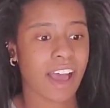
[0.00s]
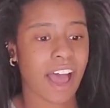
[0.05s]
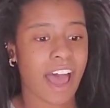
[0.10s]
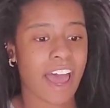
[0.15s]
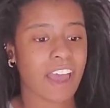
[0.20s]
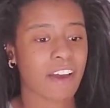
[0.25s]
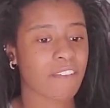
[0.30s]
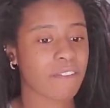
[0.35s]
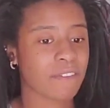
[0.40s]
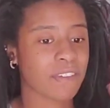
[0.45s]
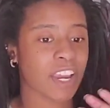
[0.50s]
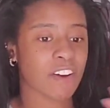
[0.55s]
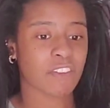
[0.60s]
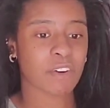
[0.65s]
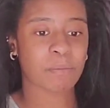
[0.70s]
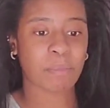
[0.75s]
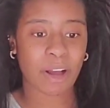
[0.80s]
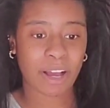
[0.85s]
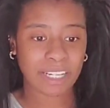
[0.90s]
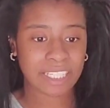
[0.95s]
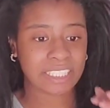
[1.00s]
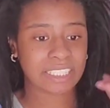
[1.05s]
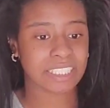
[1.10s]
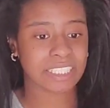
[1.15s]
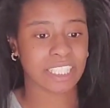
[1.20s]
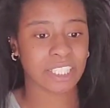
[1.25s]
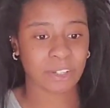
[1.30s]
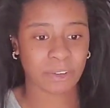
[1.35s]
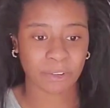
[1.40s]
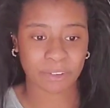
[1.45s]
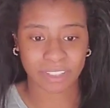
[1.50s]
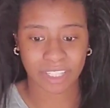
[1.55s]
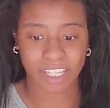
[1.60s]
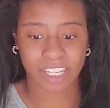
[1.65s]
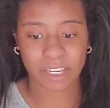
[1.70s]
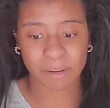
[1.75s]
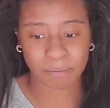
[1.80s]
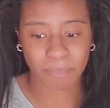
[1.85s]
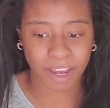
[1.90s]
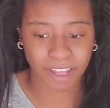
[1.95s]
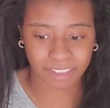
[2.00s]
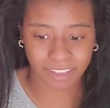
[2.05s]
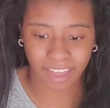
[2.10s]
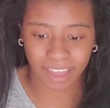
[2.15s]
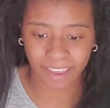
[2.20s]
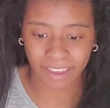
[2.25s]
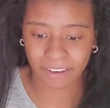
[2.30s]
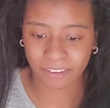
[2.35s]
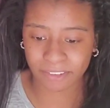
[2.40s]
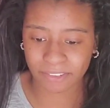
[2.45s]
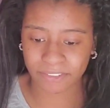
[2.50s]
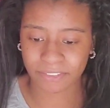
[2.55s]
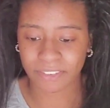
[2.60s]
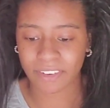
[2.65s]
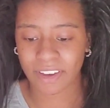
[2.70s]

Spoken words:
I have never bought a single thing in my life.